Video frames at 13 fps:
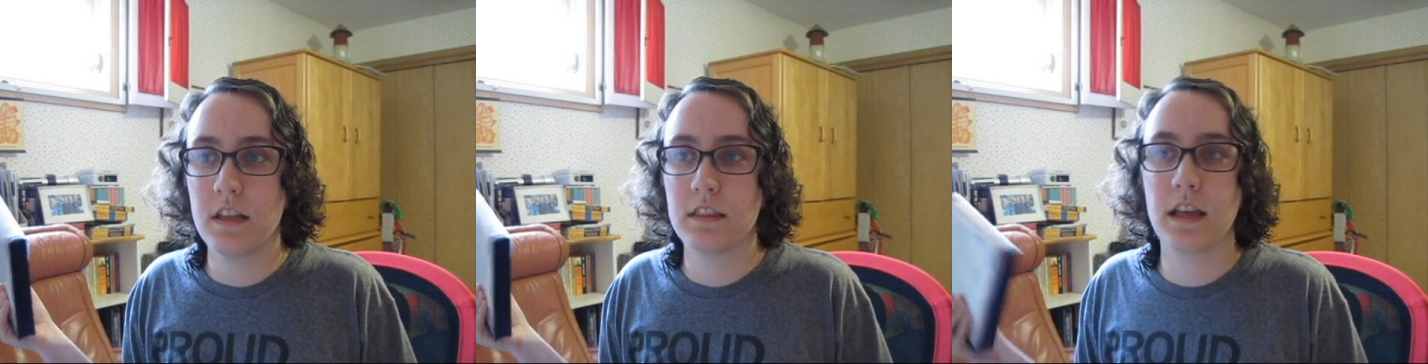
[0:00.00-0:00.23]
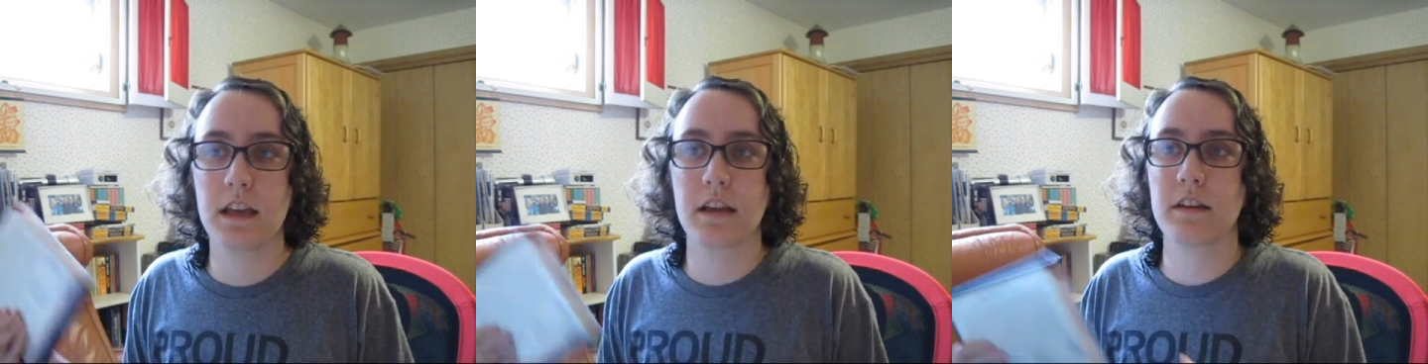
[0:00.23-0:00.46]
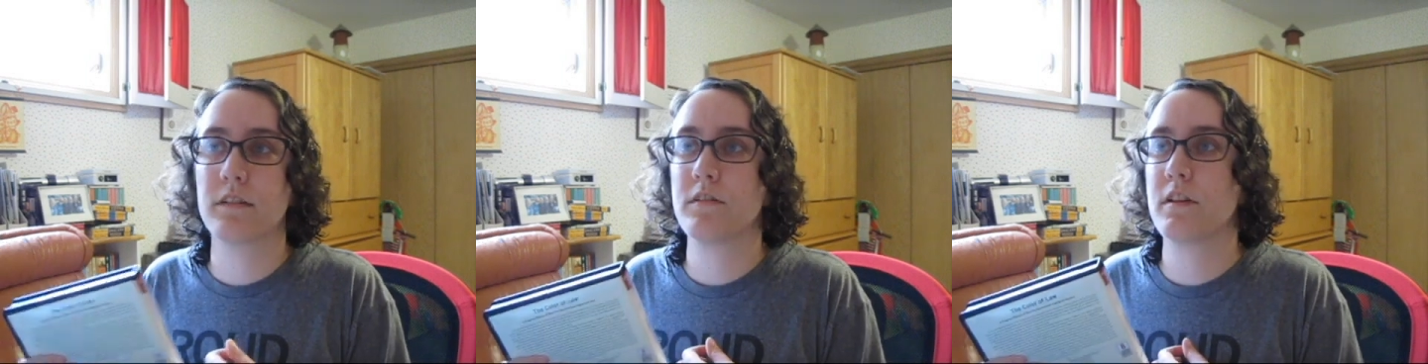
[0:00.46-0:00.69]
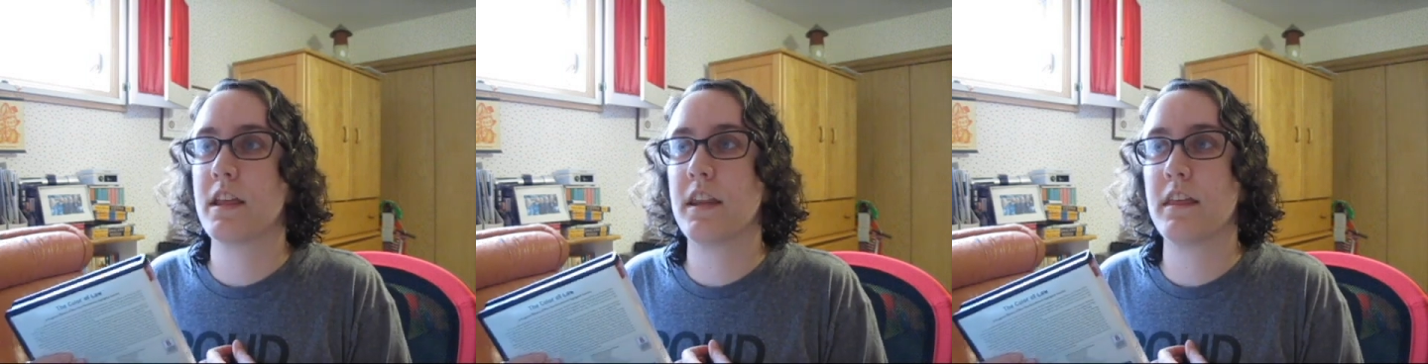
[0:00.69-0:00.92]
Like,
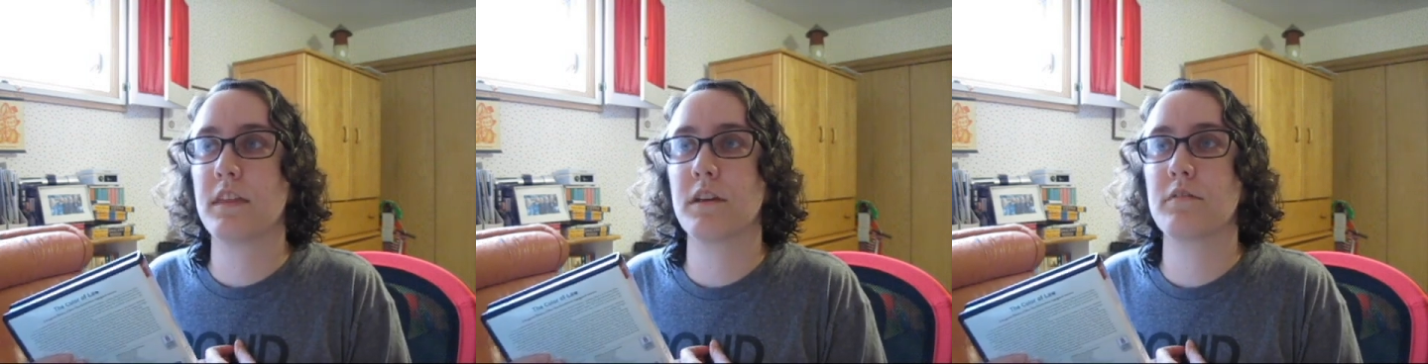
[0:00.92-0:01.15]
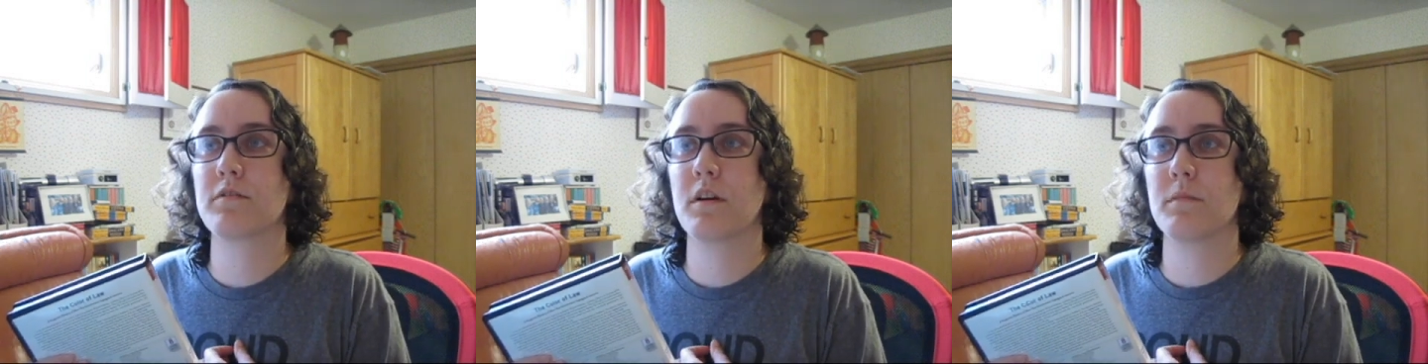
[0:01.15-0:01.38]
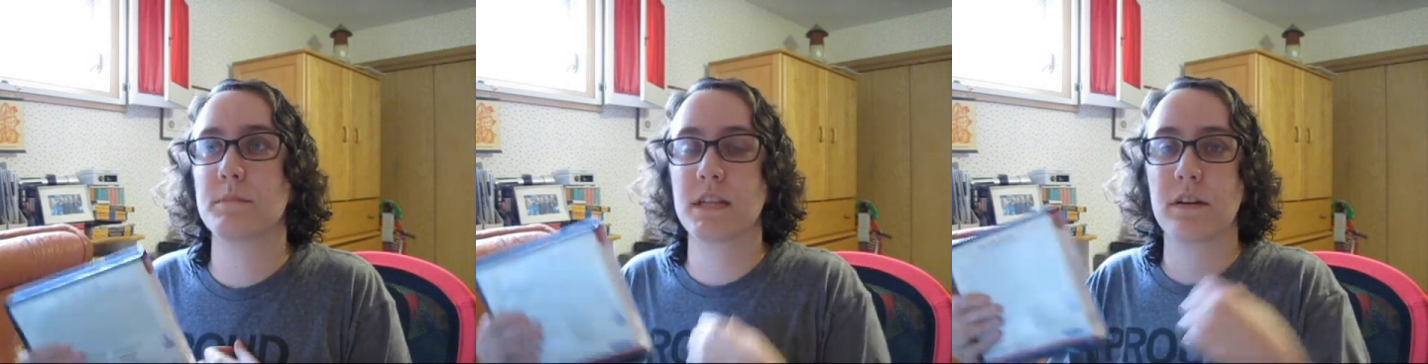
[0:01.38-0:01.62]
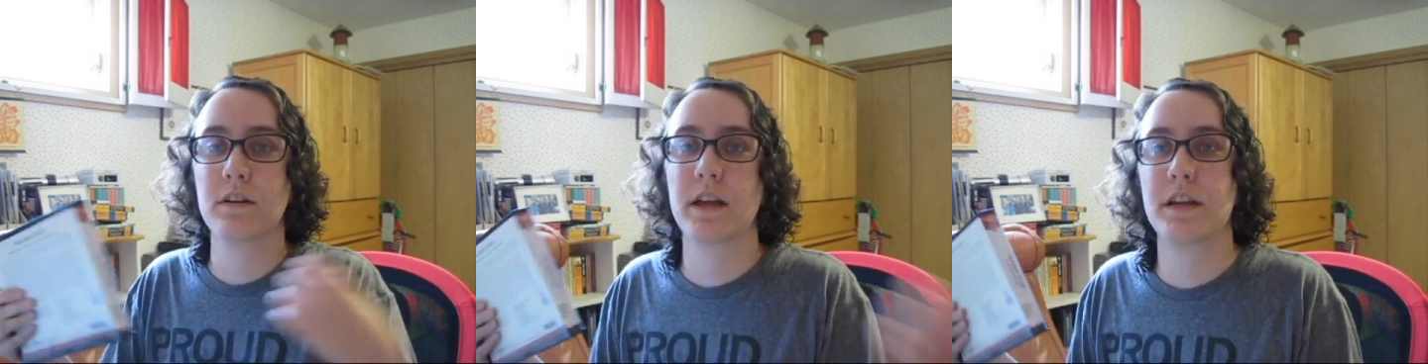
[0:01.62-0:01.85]
anything from
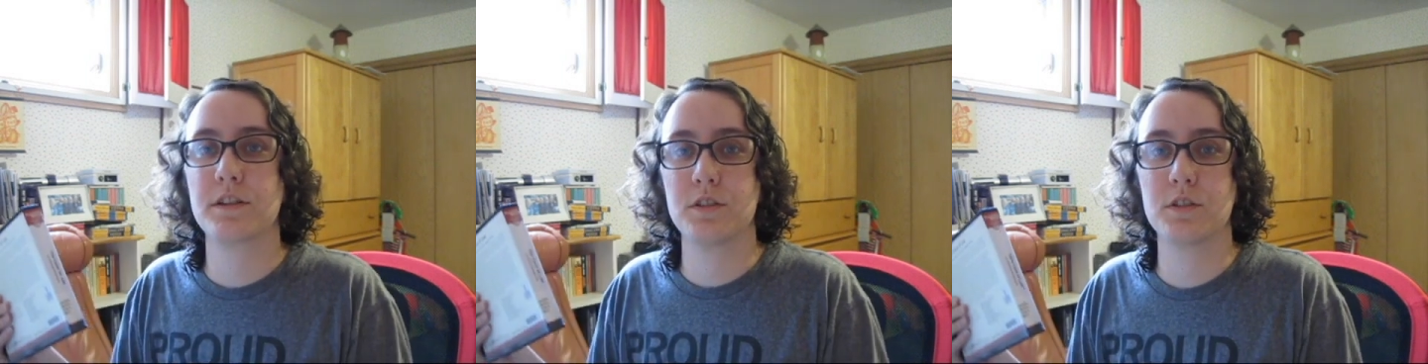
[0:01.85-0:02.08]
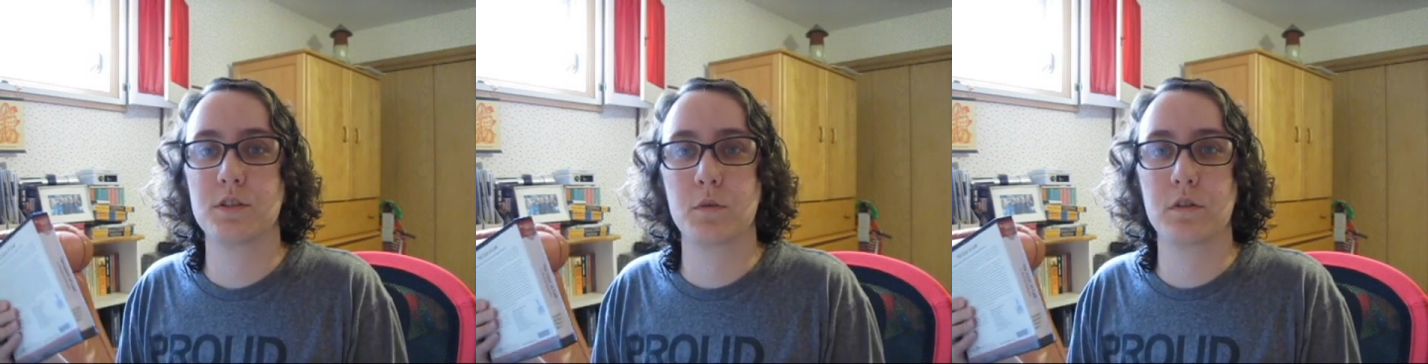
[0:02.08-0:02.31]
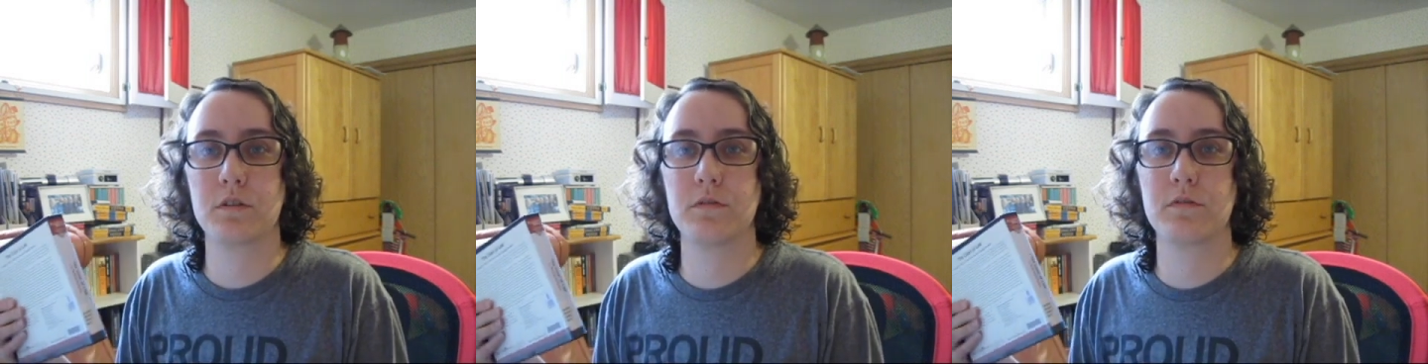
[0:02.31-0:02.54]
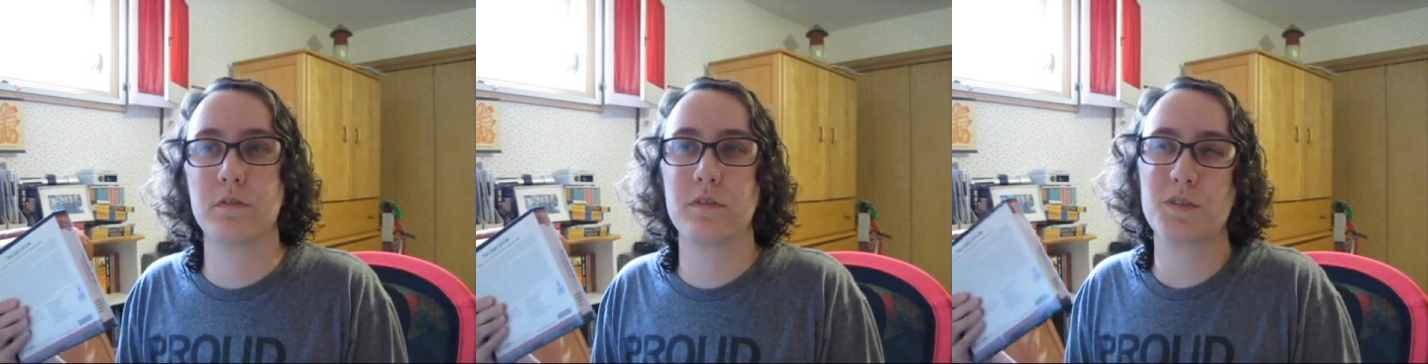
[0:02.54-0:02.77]
segregation sort
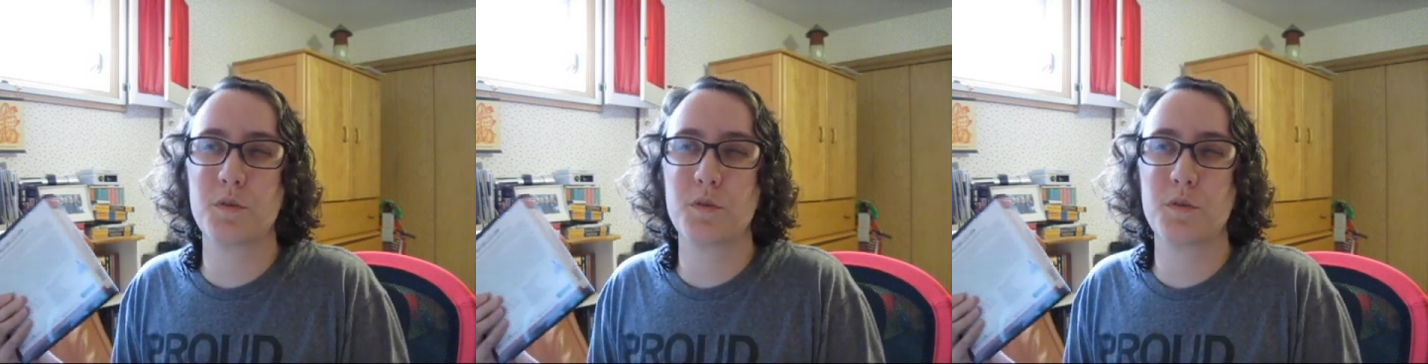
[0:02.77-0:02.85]
of